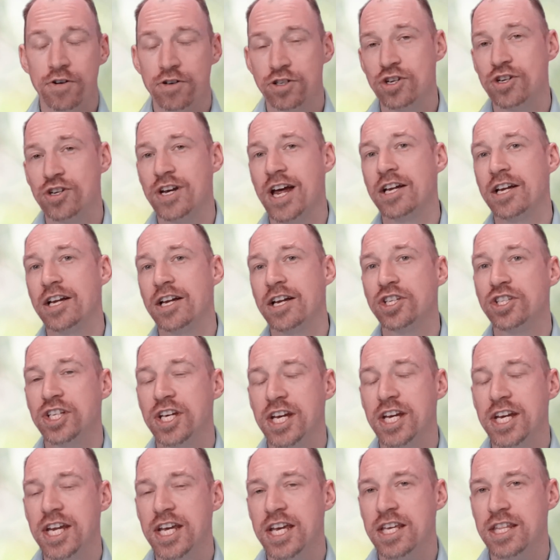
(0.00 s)
So you're not just
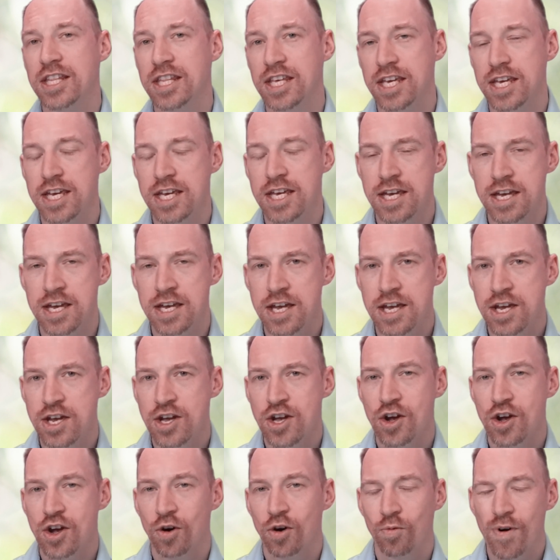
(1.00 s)
getting the
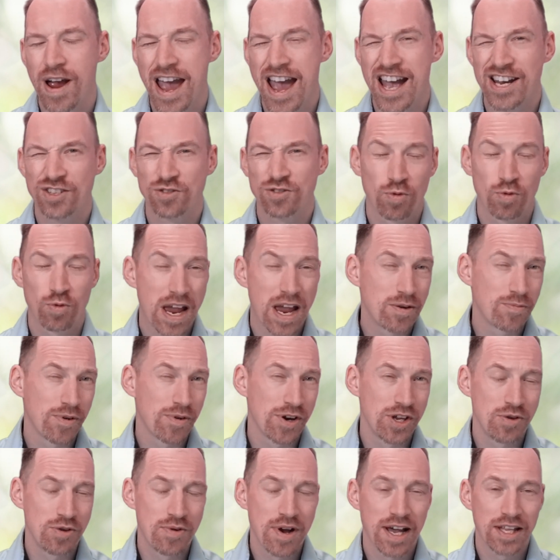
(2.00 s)
rash right
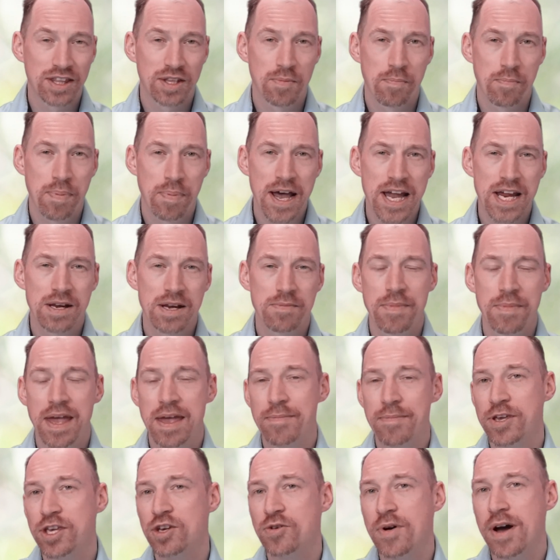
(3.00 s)
where you got the bite,
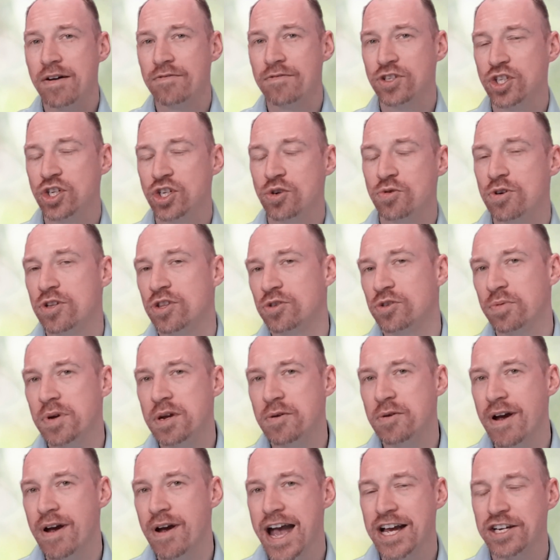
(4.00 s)
maybe you have 2 or
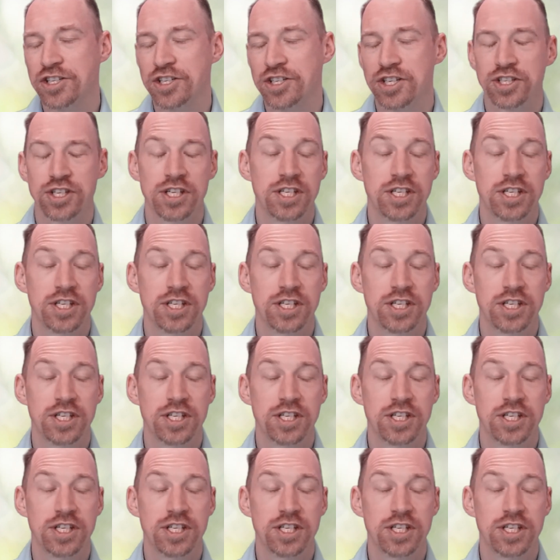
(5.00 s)
3 rashes